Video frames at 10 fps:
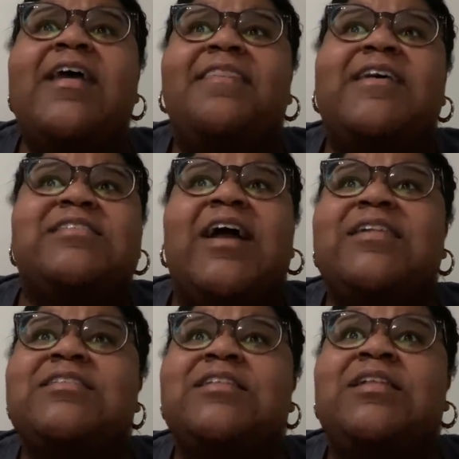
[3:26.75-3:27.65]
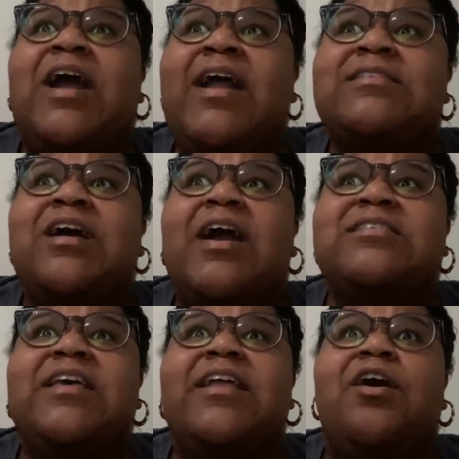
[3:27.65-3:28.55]
that's not
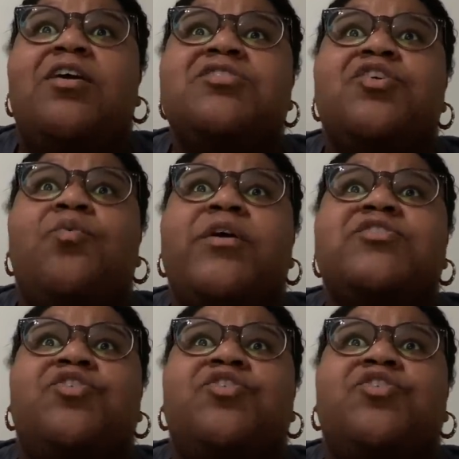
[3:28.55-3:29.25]
non-toxic and also works